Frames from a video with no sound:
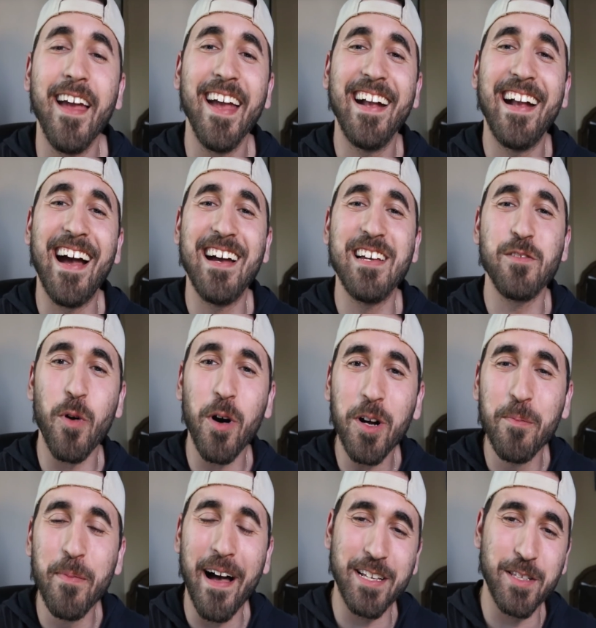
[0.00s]
Hey guys,
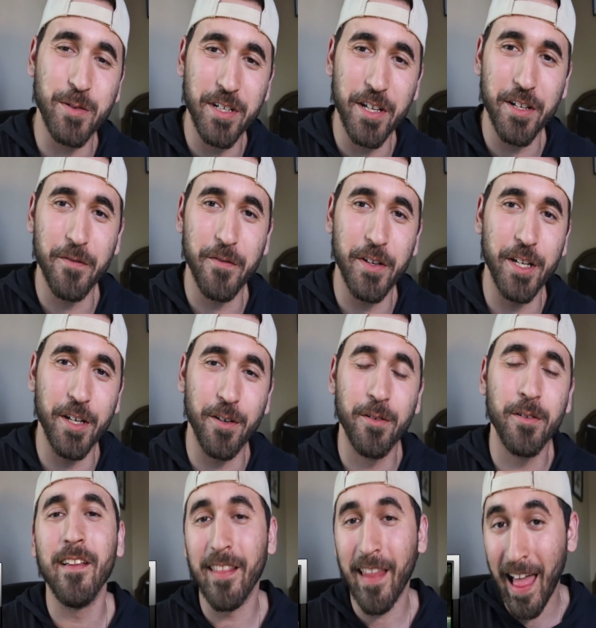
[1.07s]
welcome back to another video.
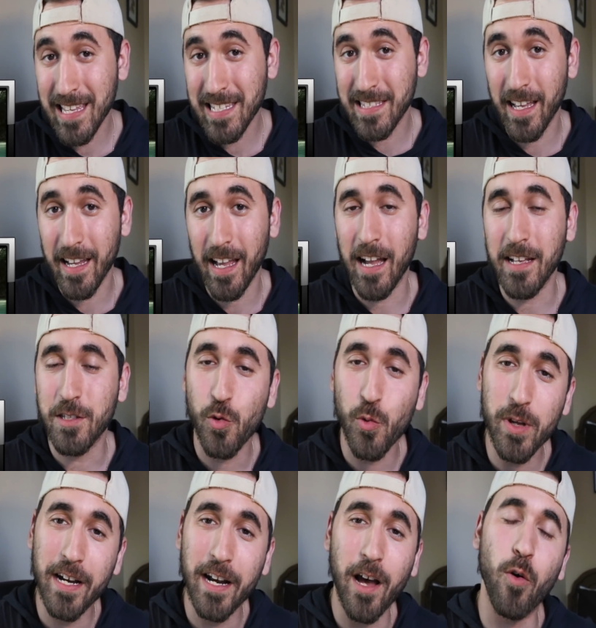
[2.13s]
Last night I
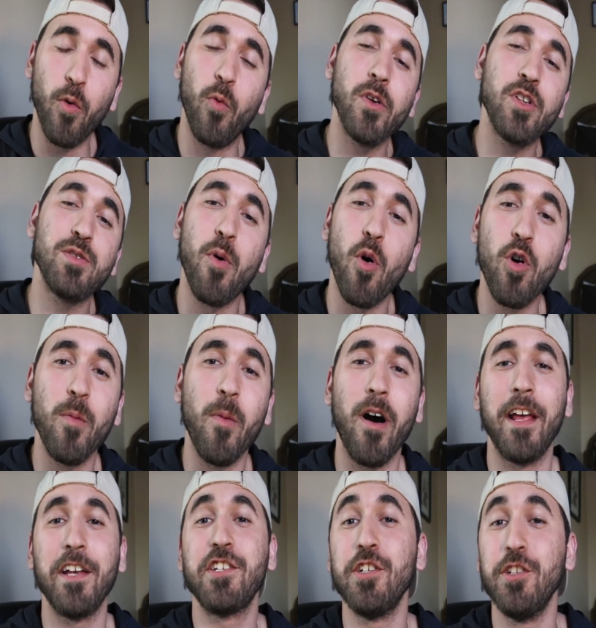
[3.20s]
tweeted out which
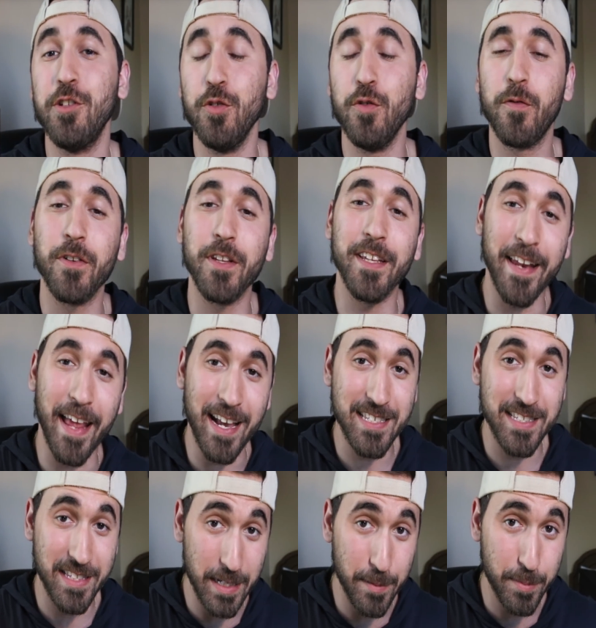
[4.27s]
Pokemon I should do for the
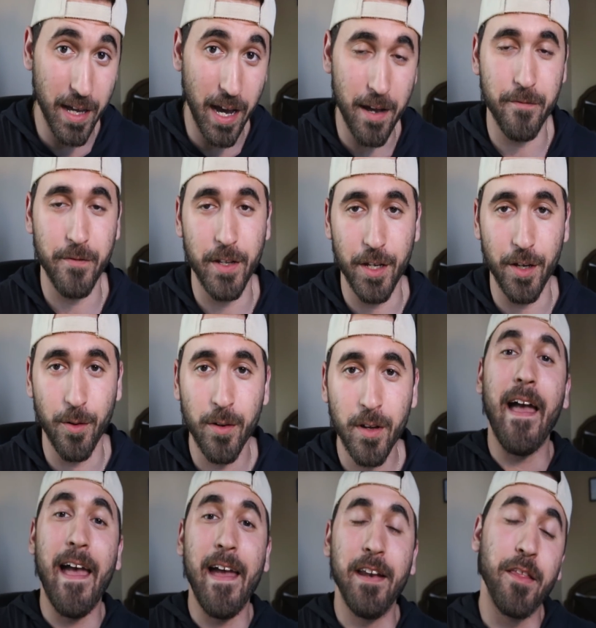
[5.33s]
next deep dive video.
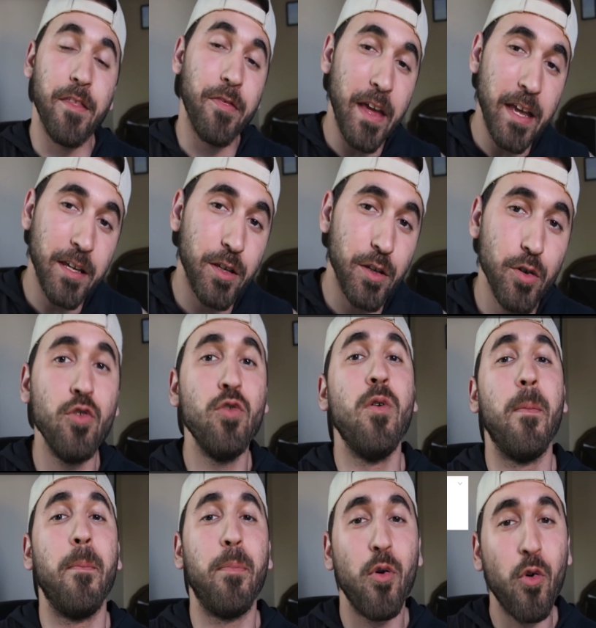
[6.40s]
And thank you,
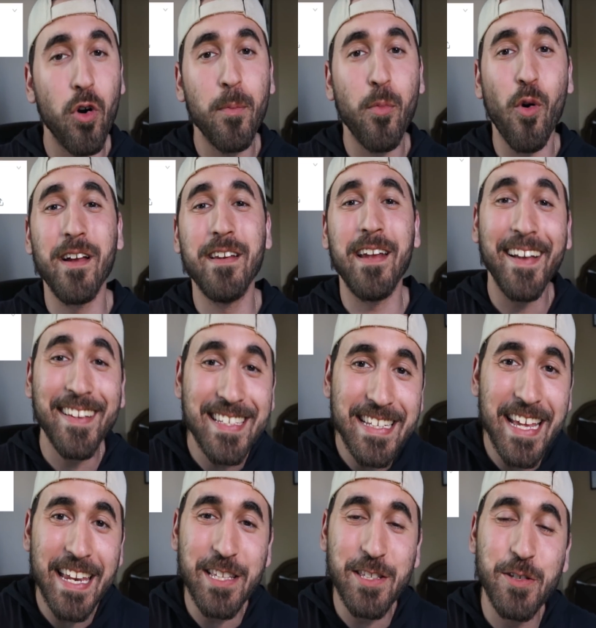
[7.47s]
Poor Boy
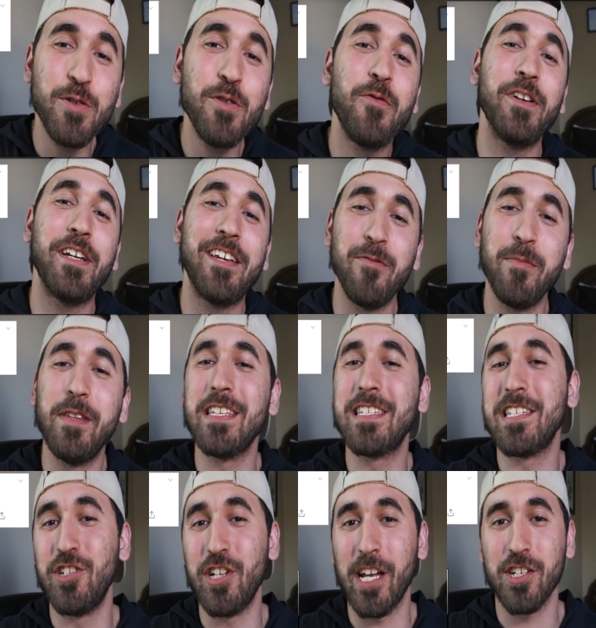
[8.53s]
1982, for giving me this
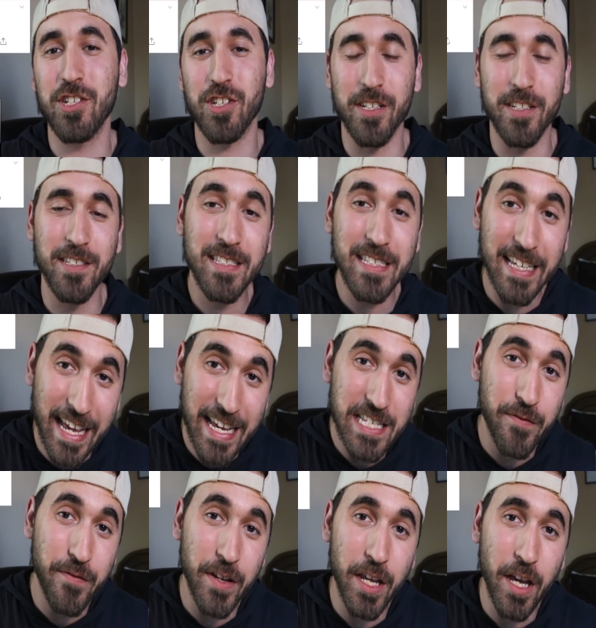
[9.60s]
suggestion.
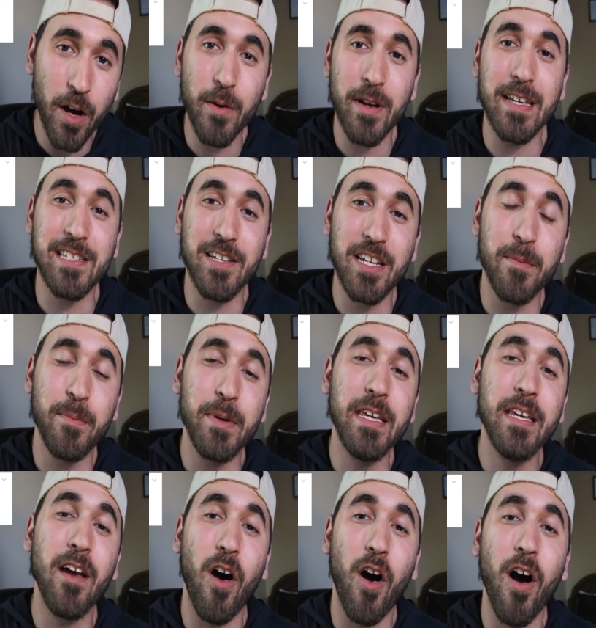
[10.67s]
Today's video is going to
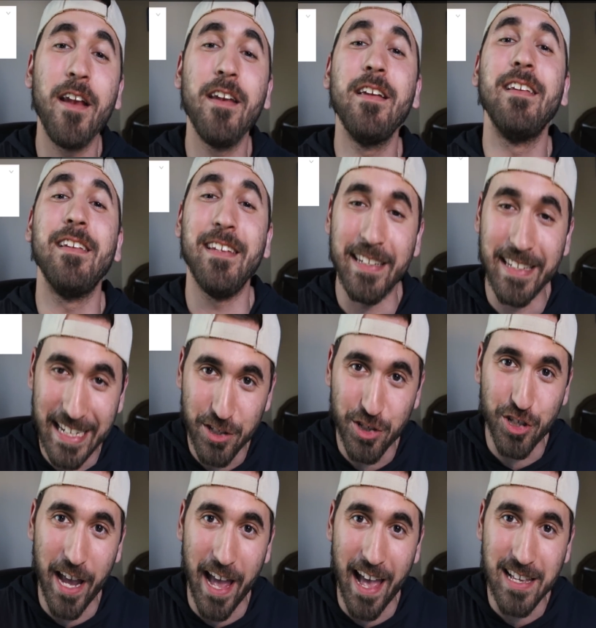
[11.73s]
be on
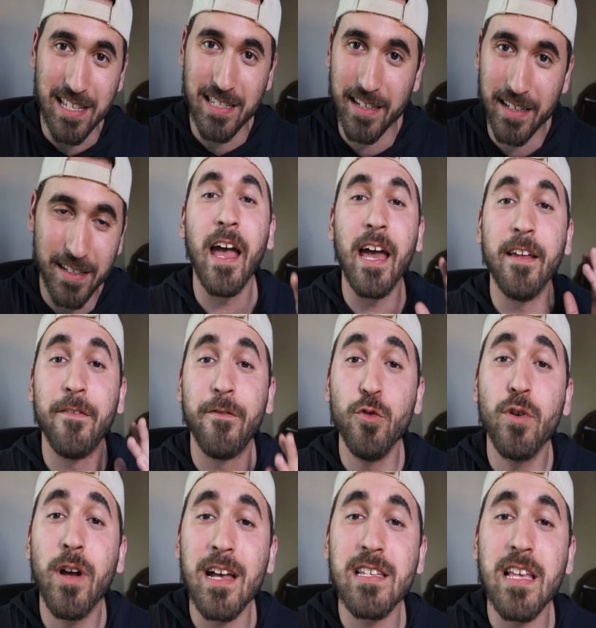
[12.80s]
Ninjask. And if
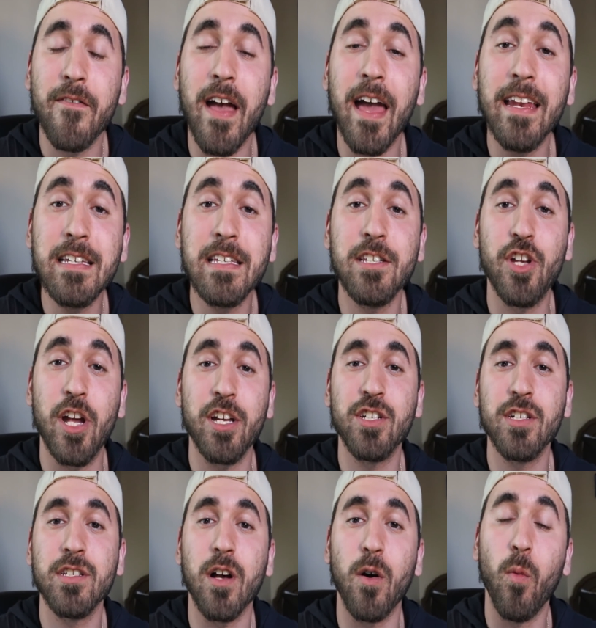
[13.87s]
you guys have any
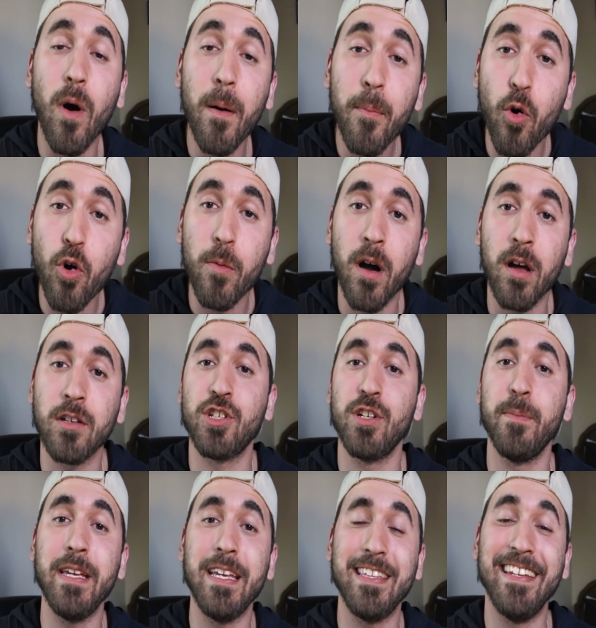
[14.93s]
suggestions on what Pokemon
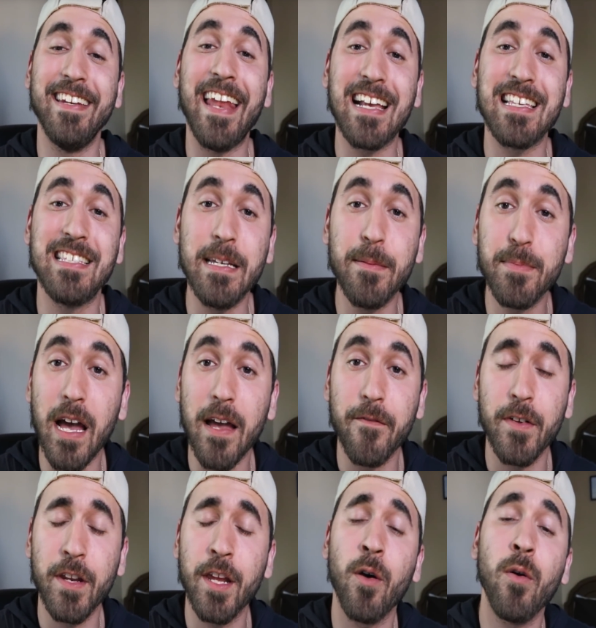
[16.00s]
should be in the next deep dive
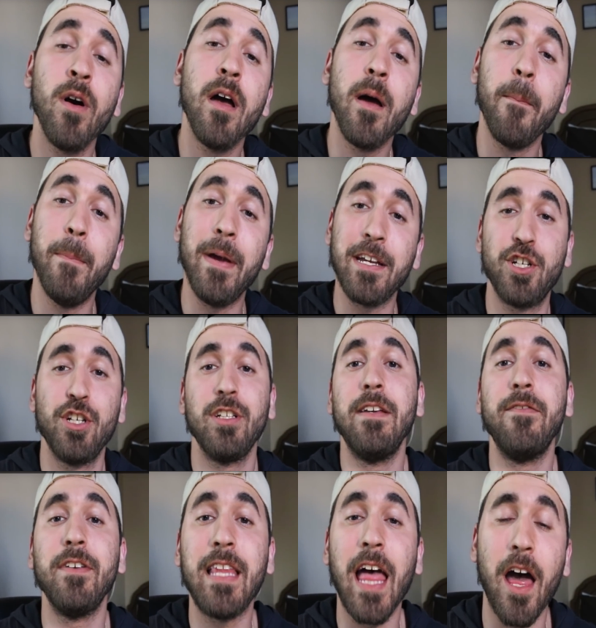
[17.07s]
video, make sure to
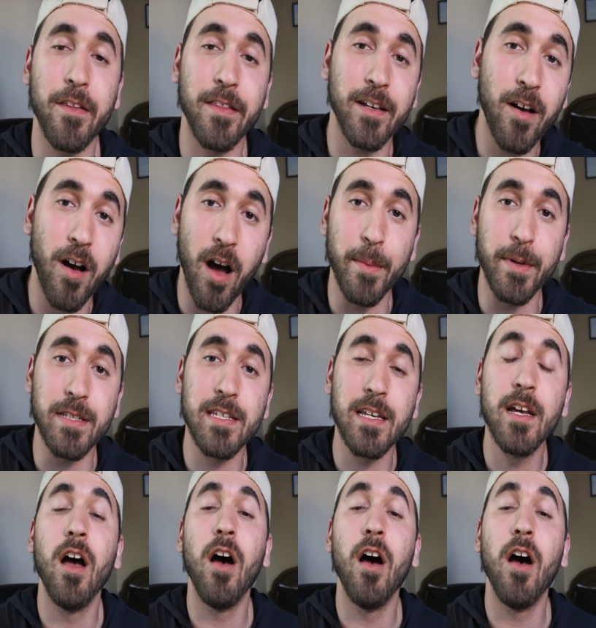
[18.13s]
leave it down in the comments.